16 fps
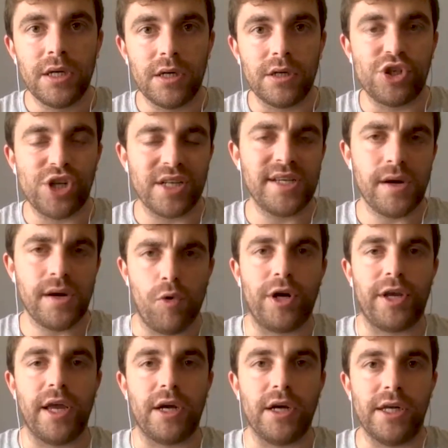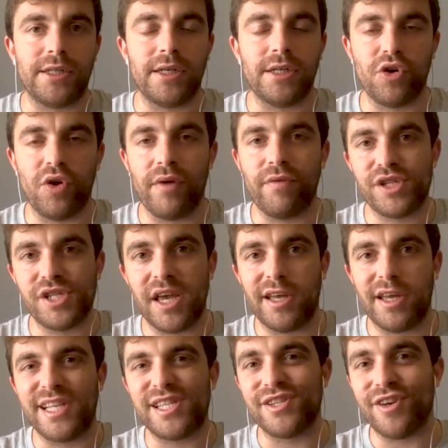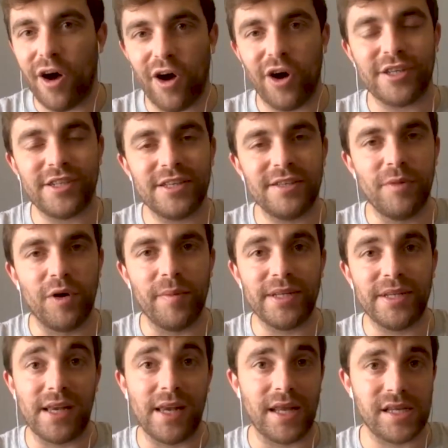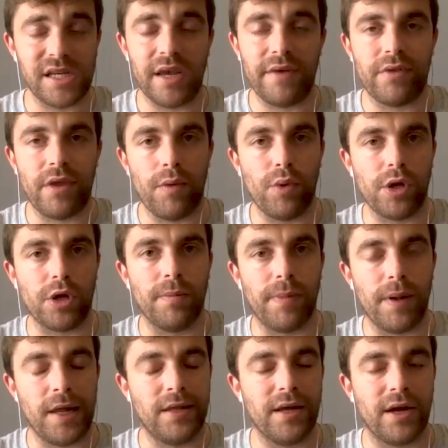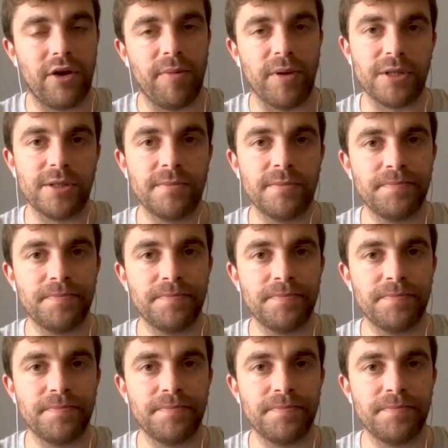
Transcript: Chelsea are working on it, so I would say it's hot at the moment, and let's see if they will complete the agreement.